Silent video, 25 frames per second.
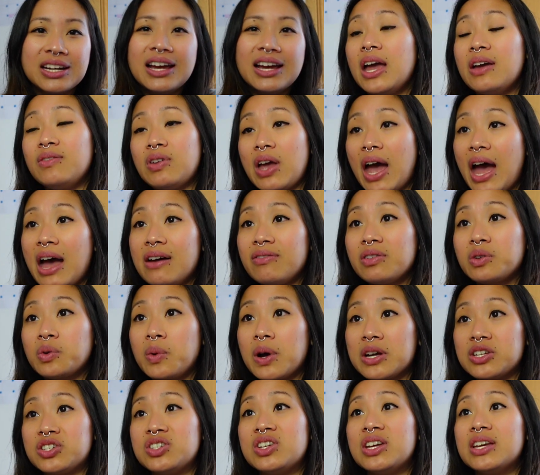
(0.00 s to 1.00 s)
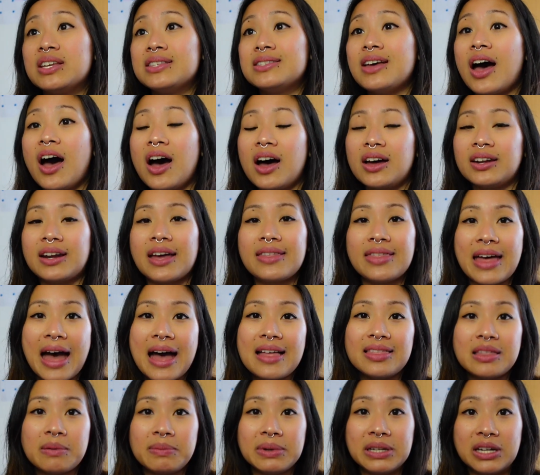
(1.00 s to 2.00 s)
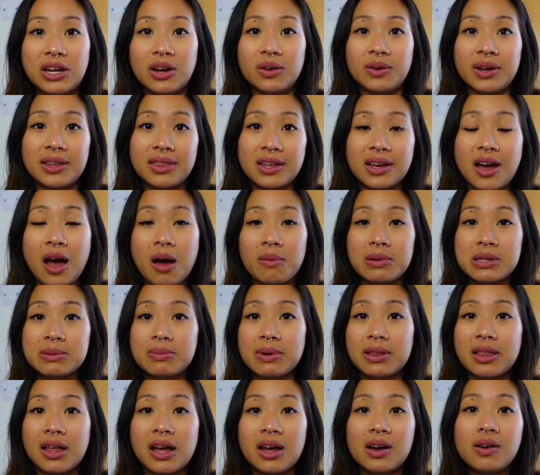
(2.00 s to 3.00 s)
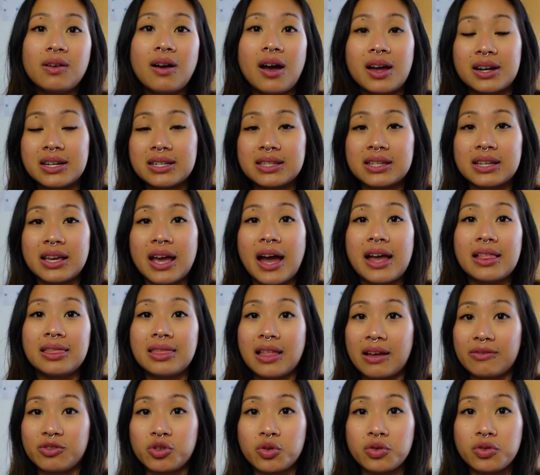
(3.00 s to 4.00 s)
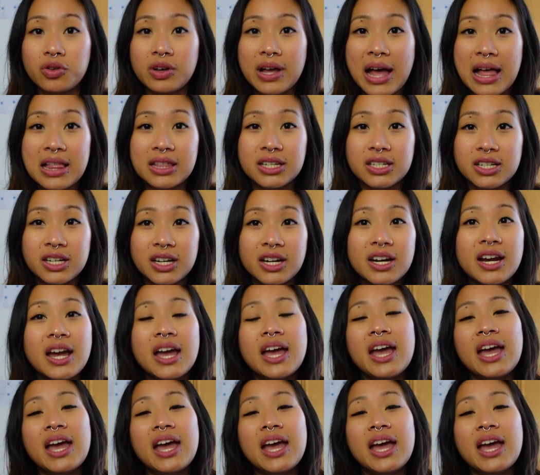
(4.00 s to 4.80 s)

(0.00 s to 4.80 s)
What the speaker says: If you have questions on that, let me know in the comments below. Honestly, I love Google Calendar.